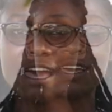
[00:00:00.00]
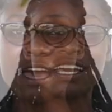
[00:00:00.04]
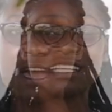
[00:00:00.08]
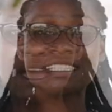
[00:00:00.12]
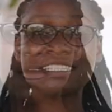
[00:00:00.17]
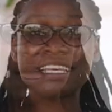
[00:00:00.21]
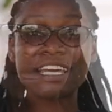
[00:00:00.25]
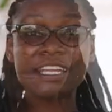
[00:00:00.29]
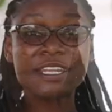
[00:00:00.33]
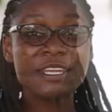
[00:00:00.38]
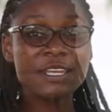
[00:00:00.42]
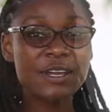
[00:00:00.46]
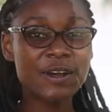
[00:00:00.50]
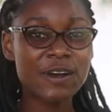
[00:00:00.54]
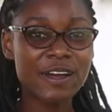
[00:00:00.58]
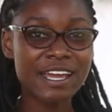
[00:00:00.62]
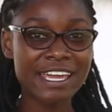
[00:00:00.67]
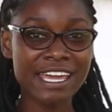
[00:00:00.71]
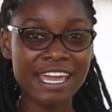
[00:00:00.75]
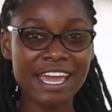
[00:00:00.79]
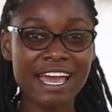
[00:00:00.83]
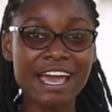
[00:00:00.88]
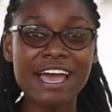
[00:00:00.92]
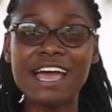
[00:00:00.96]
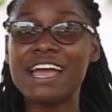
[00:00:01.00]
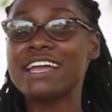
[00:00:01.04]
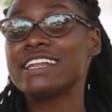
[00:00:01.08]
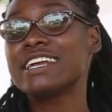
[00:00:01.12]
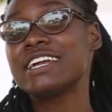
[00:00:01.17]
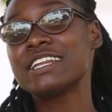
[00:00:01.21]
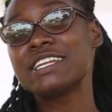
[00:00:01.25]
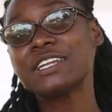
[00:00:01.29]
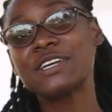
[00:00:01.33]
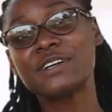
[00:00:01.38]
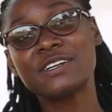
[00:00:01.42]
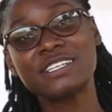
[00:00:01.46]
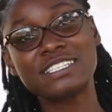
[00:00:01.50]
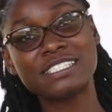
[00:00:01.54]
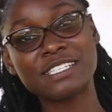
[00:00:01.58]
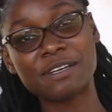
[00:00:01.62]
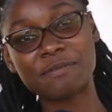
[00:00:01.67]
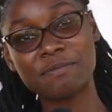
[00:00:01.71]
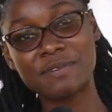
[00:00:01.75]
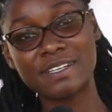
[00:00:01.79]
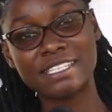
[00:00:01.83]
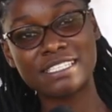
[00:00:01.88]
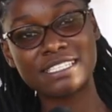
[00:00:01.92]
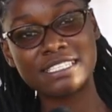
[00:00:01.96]
It's a new year and a new
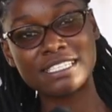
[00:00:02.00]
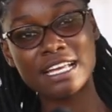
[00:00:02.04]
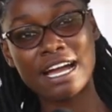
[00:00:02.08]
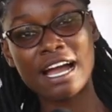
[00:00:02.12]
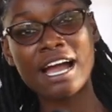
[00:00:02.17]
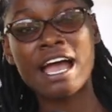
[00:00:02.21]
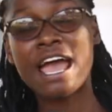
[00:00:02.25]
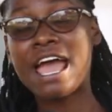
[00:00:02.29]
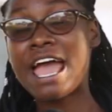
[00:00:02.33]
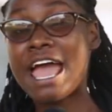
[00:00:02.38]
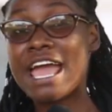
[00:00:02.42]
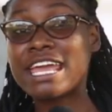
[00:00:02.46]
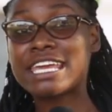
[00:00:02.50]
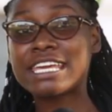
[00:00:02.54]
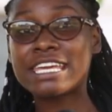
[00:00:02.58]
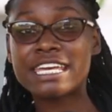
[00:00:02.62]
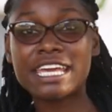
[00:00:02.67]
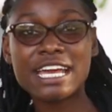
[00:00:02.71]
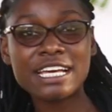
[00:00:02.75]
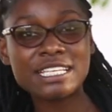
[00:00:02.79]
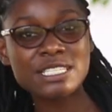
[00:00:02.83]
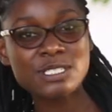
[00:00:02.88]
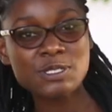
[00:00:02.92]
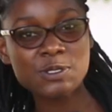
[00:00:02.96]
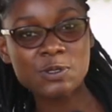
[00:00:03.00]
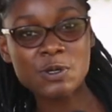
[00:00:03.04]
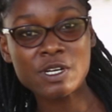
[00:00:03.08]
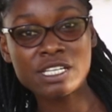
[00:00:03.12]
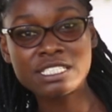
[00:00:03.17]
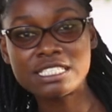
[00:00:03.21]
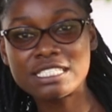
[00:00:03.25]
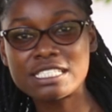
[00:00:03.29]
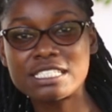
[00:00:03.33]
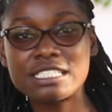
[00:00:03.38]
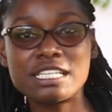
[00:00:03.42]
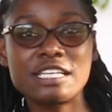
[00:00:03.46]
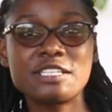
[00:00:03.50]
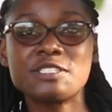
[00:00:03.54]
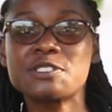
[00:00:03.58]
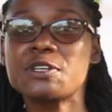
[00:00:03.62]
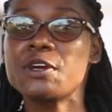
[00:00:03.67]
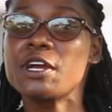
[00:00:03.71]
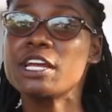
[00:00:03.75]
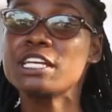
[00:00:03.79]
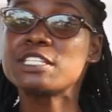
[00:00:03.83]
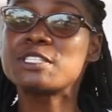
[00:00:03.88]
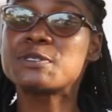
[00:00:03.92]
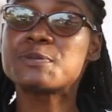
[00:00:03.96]
semester, and guess what? There's
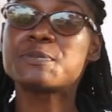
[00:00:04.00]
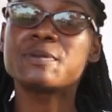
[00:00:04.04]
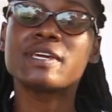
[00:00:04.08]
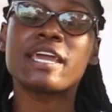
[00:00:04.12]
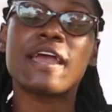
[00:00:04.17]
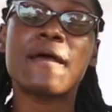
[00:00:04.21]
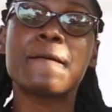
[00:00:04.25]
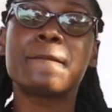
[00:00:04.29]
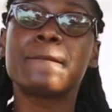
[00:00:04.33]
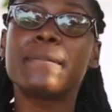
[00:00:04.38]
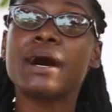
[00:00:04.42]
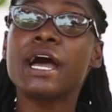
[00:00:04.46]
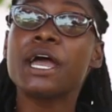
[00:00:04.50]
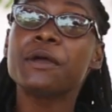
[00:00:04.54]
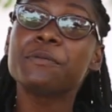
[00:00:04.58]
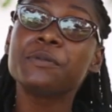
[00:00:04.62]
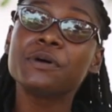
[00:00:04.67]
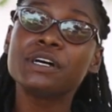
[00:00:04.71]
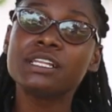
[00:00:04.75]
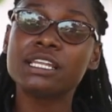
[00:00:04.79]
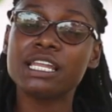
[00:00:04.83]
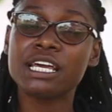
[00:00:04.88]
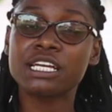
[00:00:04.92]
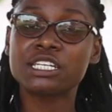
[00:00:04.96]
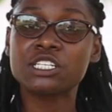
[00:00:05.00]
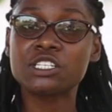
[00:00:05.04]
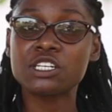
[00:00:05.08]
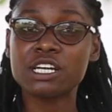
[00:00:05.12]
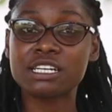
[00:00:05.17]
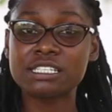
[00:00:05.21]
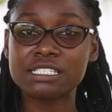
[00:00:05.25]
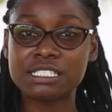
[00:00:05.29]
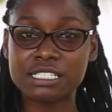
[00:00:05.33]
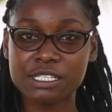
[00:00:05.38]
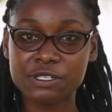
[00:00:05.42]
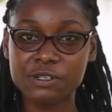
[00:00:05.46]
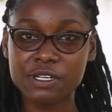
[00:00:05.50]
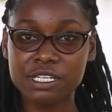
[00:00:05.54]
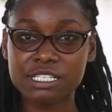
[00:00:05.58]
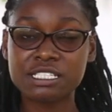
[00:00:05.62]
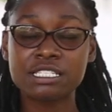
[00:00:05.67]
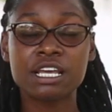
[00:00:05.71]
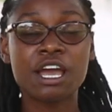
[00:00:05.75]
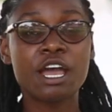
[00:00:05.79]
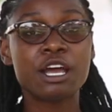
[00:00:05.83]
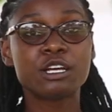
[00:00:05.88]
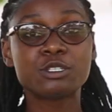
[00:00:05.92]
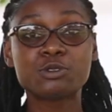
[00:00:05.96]
going to be a Bible lecture
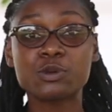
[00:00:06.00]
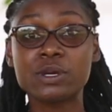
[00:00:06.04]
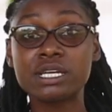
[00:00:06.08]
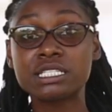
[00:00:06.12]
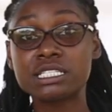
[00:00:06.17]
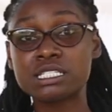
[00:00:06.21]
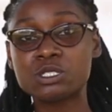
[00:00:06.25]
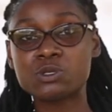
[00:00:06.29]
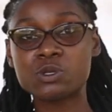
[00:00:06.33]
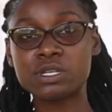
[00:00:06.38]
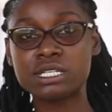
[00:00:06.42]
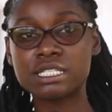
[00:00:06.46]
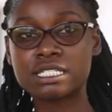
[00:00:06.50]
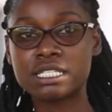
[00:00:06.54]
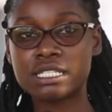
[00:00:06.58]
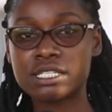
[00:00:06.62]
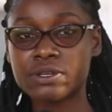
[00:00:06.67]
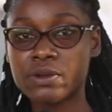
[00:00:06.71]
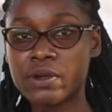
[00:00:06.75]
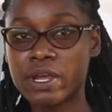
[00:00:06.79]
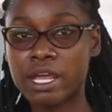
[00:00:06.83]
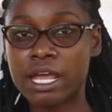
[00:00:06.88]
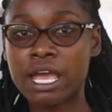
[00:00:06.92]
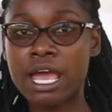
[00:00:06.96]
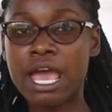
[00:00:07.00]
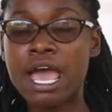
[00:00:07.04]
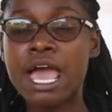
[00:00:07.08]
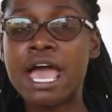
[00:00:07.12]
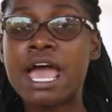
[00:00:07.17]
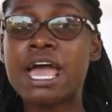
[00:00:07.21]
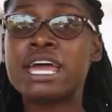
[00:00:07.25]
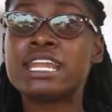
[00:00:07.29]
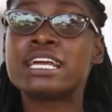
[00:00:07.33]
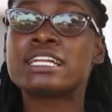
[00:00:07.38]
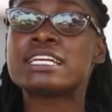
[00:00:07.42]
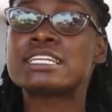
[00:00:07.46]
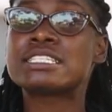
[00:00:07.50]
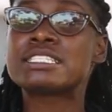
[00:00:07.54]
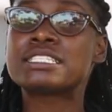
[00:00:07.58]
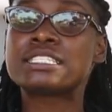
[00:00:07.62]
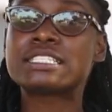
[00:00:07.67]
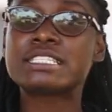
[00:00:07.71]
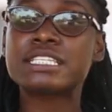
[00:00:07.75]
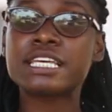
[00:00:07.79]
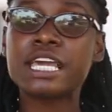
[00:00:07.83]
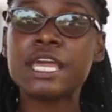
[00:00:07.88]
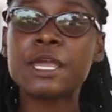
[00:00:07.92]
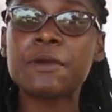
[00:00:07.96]
series 2023, and it is
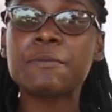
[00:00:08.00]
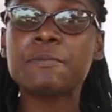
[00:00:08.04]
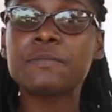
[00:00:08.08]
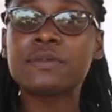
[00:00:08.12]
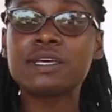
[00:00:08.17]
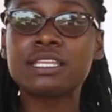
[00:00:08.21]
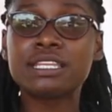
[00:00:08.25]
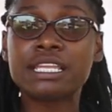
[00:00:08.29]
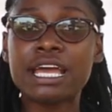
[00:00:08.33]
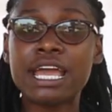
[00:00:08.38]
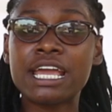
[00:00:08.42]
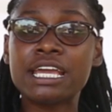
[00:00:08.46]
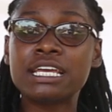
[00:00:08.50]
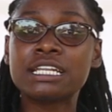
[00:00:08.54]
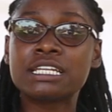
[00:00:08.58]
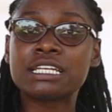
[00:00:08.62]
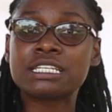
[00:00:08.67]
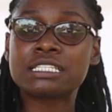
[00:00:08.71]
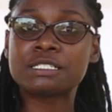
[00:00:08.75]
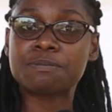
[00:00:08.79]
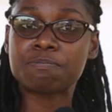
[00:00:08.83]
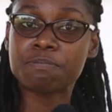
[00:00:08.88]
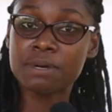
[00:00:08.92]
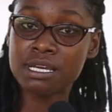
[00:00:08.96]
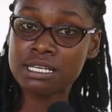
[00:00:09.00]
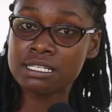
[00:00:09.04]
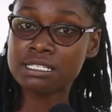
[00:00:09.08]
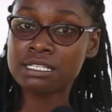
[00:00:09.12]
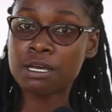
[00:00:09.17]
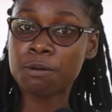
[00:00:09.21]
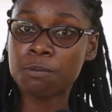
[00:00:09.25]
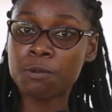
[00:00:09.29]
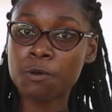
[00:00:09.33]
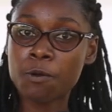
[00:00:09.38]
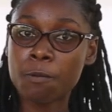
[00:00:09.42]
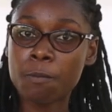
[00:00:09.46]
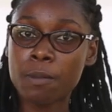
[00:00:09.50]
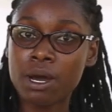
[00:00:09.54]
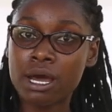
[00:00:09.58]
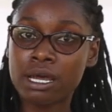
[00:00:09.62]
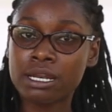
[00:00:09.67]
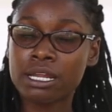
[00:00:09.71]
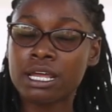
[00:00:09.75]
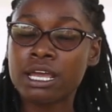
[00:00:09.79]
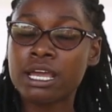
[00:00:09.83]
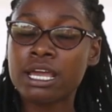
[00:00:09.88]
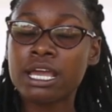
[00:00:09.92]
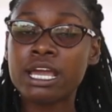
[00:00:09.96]
themed The Indispensable
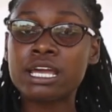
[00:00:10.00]
Man.